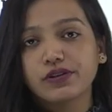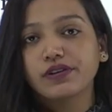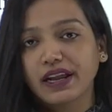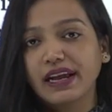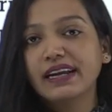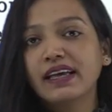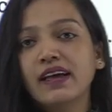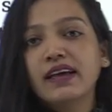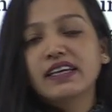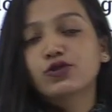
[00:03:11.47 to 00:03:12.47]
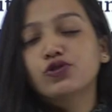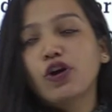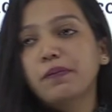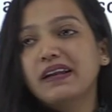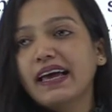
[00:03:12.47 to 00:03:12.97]
right? It should
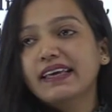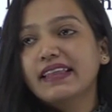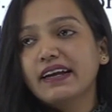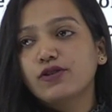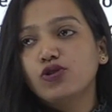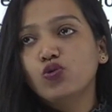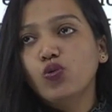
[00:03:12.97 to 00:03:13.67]
not be like that you